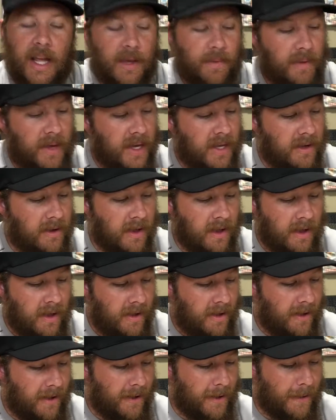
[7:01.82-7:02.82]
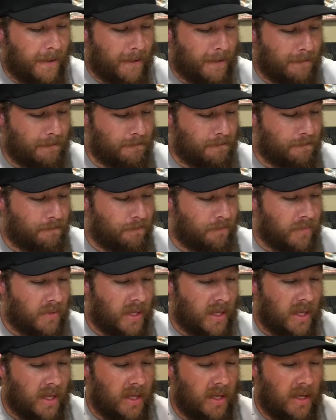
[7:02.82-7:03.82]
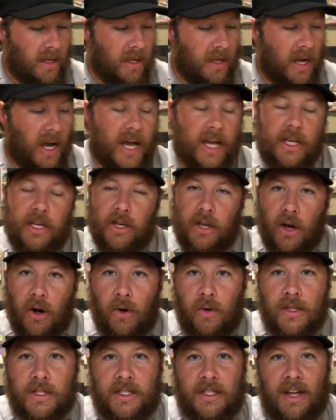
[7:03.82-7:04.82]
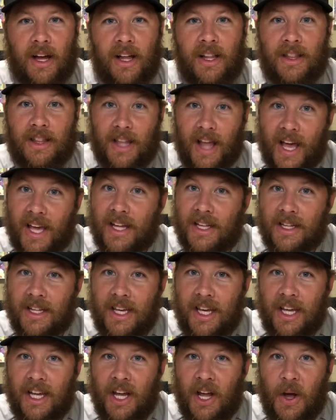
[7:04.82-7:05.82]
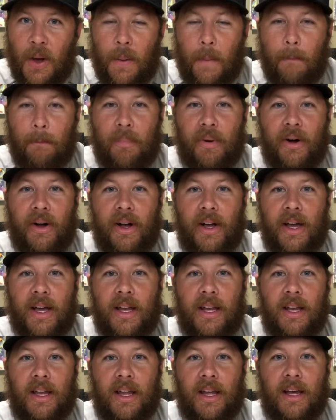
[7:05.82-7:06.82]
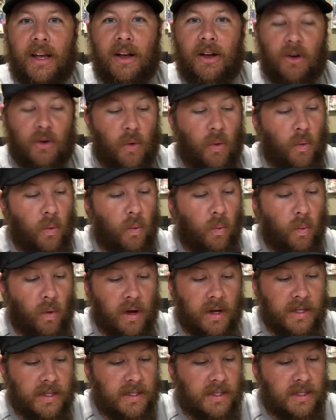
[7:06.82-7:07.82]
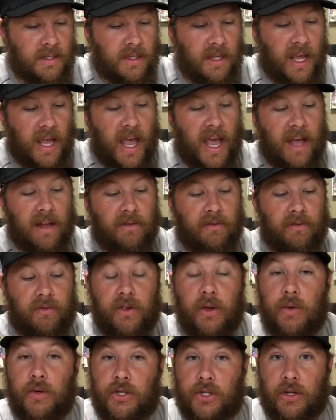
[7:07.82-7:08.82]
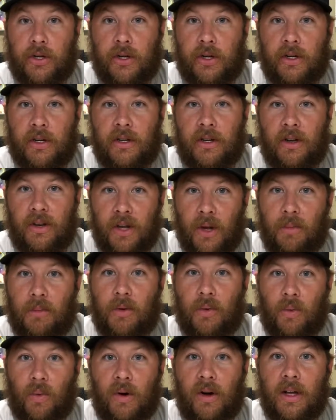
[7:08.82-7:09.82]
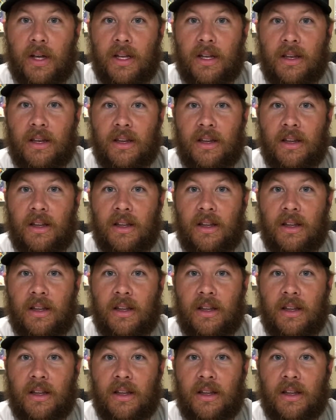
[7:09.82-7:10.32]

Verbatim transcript: hey man, I know it's not likely, but Once and Future #1,